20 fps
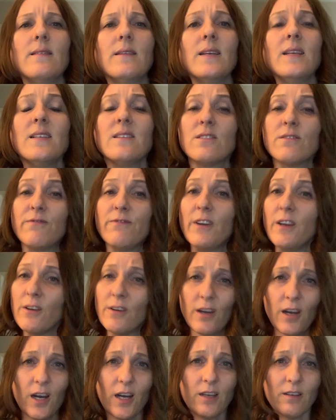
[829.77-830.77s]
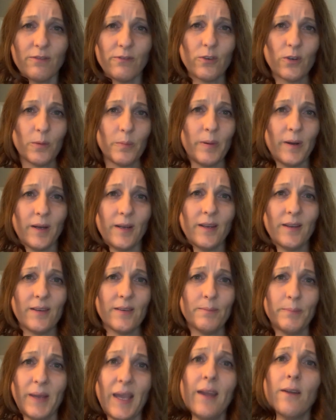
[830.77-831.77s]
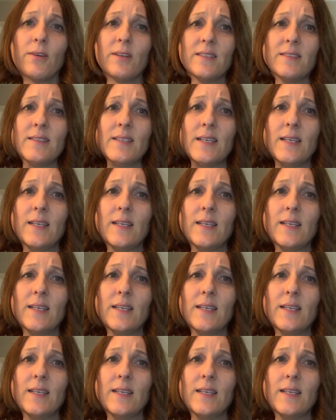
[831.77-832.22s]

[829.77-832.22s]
it's very hard for a parent,